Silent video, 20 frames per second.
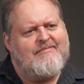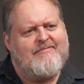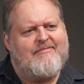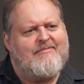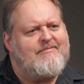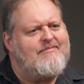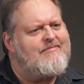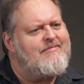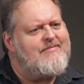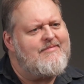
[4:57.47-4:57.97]

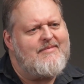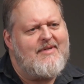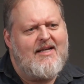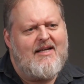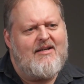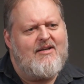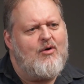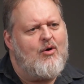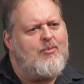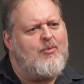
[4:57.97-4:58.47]

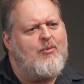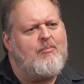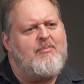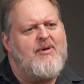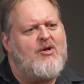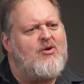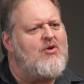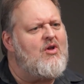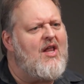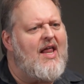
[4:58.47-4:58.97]

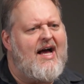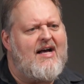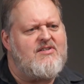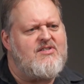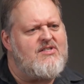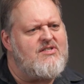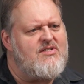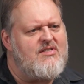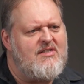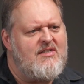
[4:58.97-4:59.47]
middle
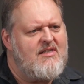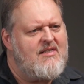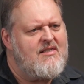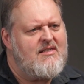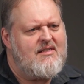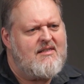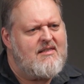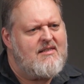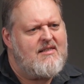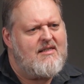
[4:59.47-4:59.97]
class
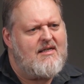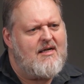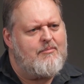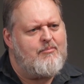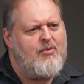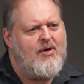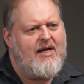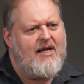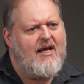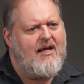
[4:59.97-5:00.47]

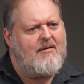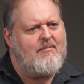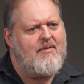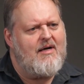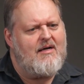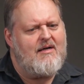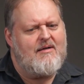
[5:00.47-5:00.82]
upbringing.